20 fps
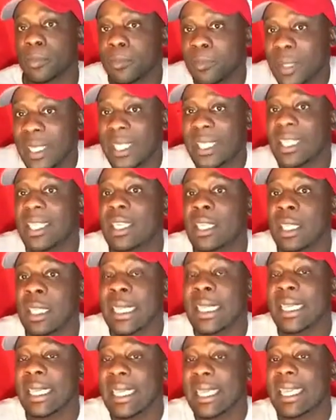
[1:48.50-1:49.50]
being
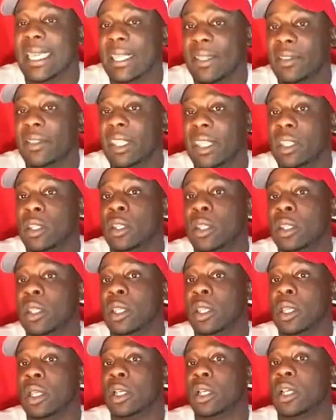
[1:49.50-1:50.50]
in the
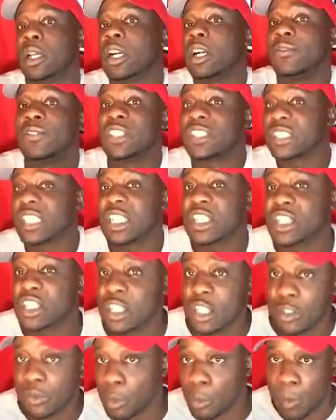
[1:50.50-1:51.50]
conversation
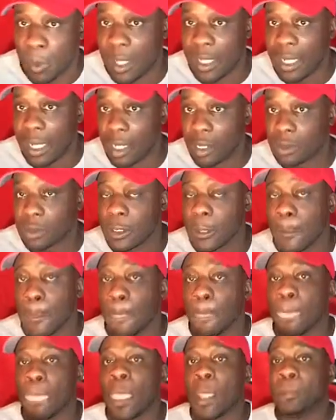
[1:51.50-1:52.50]
of the playoffs.
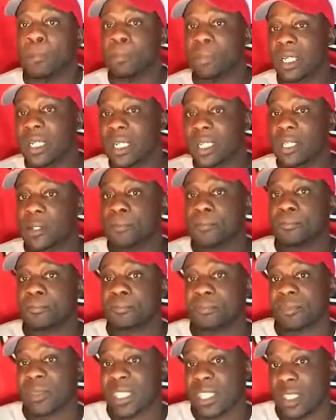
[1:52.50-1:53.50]
But
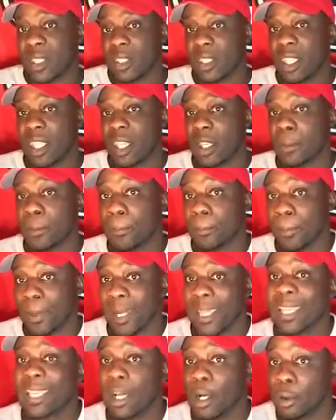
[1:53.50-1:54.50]
their
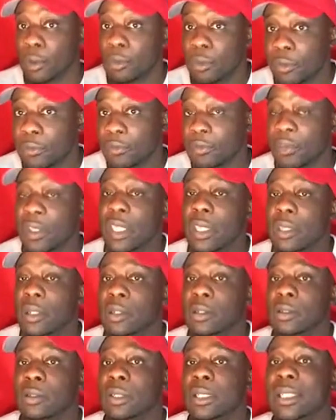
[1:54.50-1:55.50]
play on the
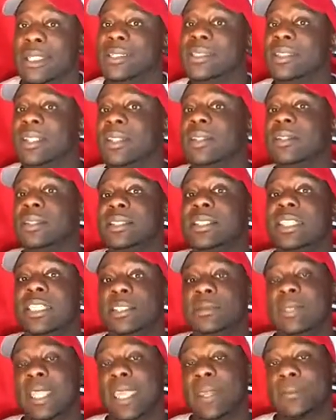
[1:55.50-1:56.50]
field and some of the
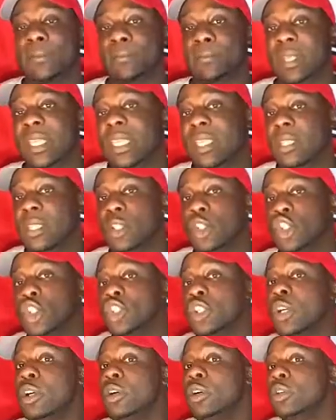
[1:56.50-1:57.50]
team they beat
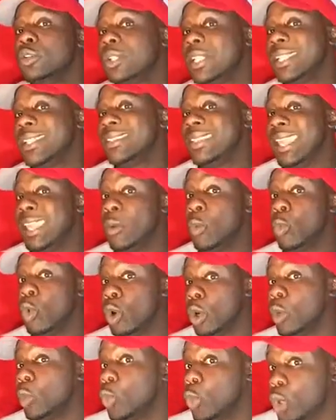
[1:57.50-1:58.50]
showed that they
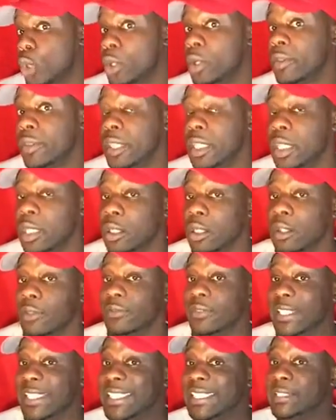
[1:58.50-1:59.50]
were worthy of
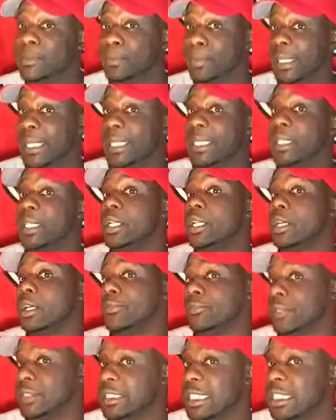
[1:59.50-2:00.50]
at least being in the
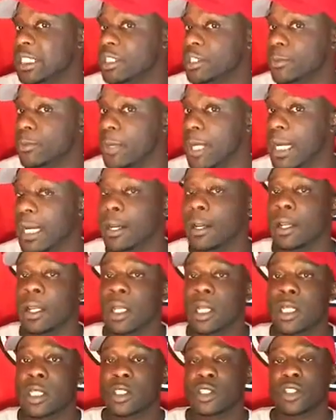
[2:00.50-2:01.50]
conversation, right?
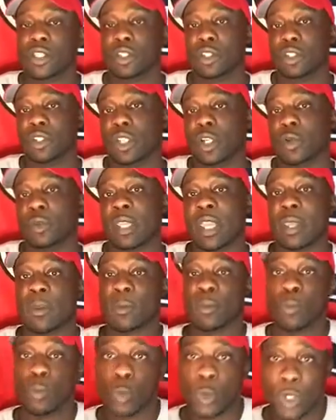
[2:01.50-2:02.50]
So, you know, they
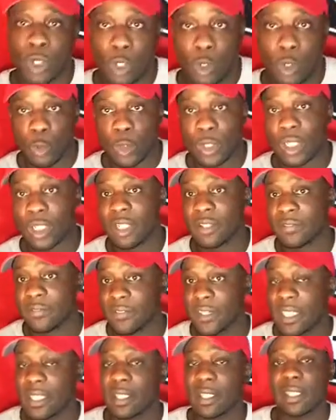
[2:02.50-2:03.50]
went went
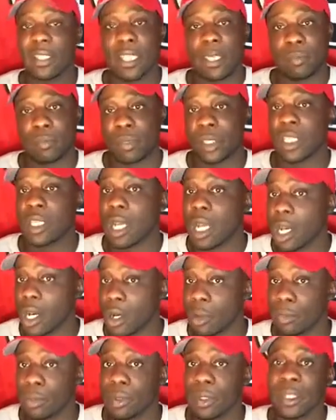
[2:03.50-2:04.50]
undefeated, they beat
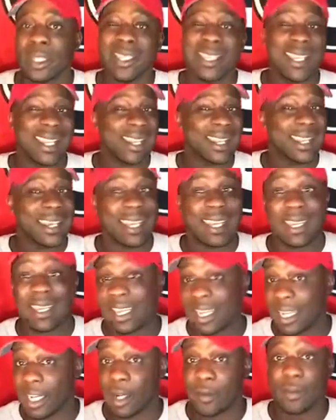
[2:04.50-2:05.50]
Auburn, and then they
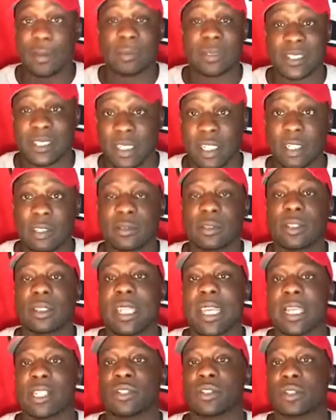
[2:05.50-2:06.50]
declared themselves the
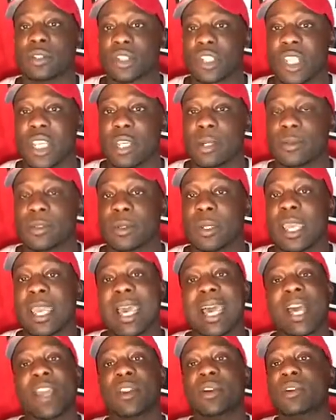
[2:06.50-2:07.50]
national champs. Now,
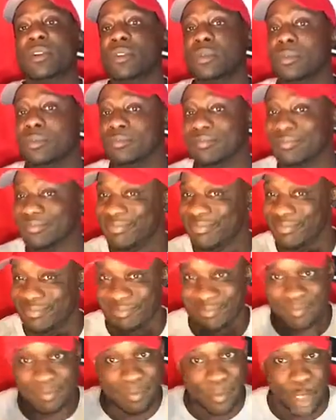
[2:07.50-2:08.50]
I don't
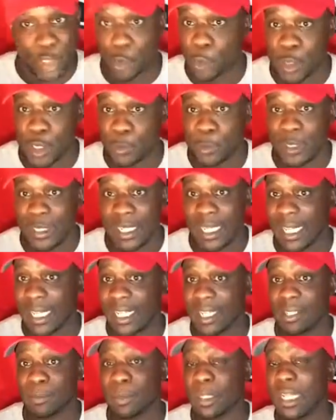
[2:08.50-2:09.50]
agree with
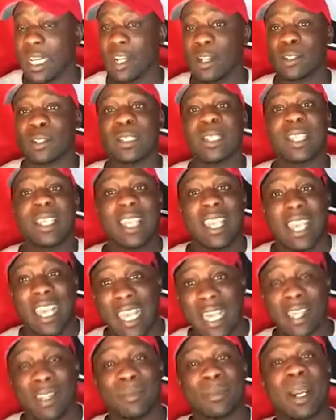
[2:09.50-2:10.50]
that because
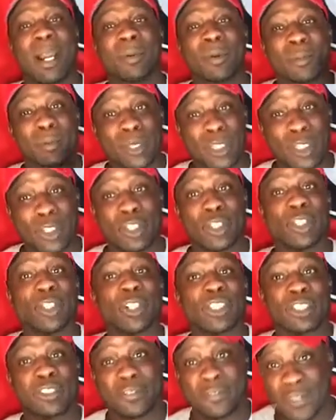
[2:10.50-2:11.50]
Alabama beat
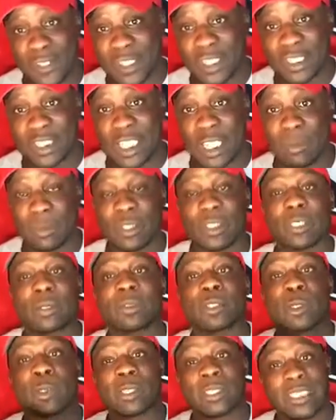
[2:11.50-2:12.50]
Georgia for the championship,
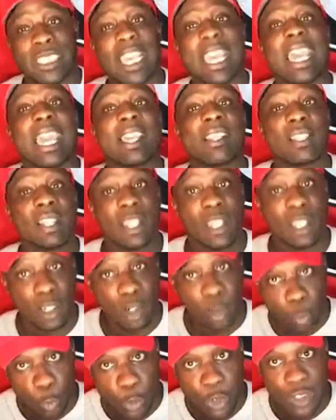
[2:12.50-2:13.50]
so the Tide
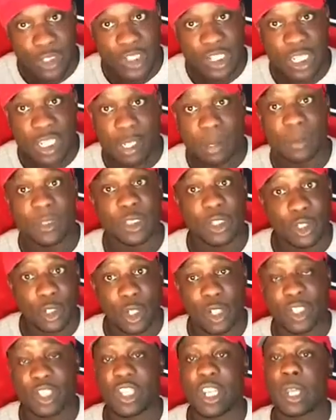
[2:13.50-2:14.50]
were the champs and
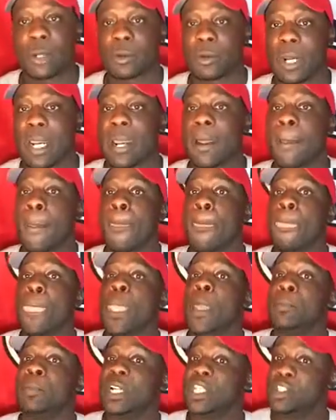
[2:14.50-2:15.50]
are the champs, right?
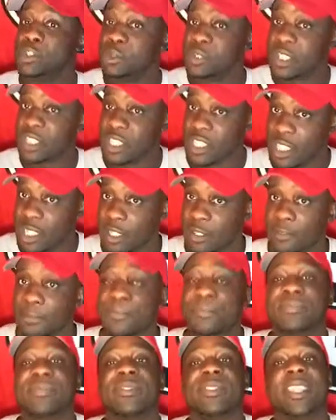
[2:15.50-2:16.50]
But UCF,
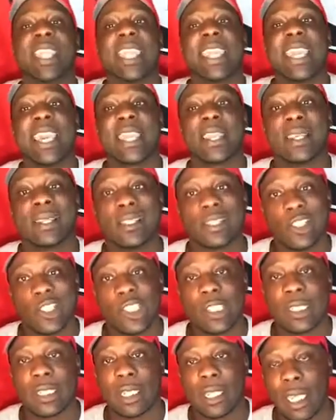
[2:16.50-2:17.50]
they had a
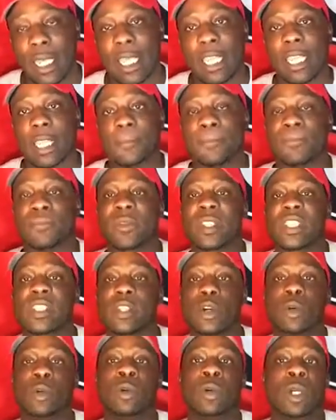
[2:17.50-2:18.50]
legit claim.
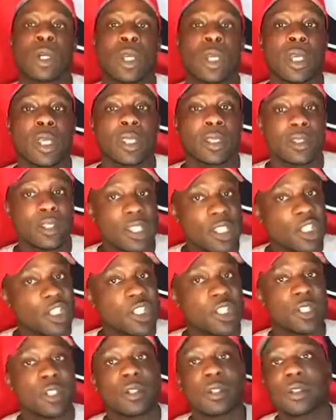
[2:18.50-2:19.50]
So
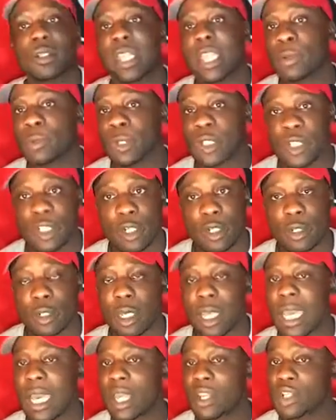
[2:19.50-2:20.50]
this year, they returned a
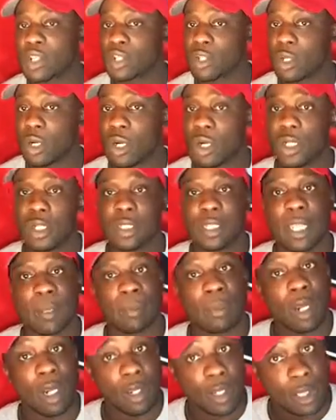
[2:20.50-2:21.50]
lot of starters. They
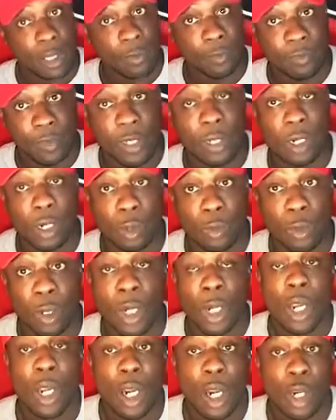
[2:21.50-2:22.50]
brought in
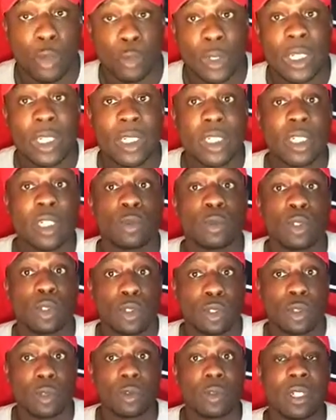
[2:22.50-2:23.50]
a really good
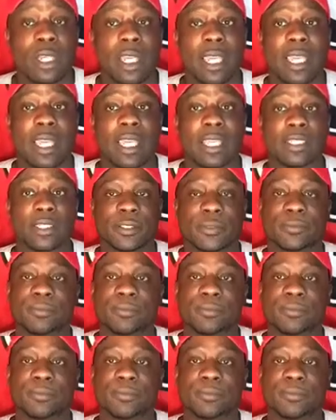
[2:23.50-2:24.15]
recruiting class.